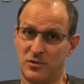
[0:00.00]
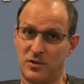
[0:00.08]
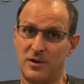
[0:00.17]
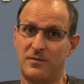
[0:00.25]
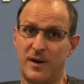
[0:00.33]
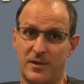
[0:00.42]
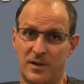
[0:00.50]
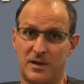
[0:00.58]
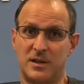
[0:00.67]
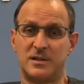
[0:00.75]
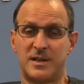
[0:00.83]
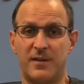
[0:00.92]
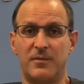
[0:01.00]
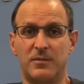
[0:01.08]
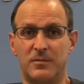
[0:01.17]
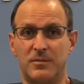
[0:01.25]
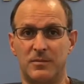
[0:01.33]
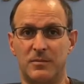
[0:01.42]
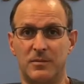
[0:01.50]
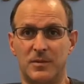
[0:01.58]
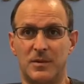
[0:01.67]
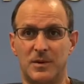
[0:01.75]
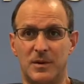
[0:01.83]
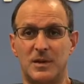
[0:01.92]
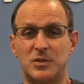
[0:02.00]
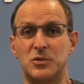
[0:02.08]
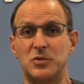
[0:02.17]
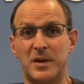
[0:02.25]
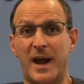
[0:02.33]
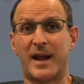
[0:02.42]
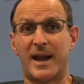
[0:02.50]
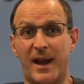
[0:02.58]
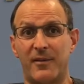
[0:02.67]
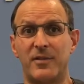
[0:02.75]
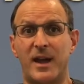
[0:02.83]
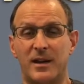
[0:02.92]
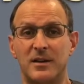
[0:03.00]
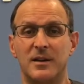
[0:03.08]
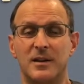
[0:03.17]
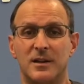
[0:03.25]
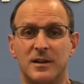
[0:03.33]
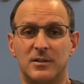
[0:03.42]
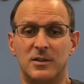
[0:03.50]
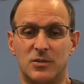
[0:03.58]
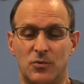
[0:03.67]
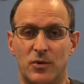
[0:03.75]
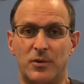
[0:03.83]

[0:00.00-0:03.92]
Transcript: find that kids do not have that disorder.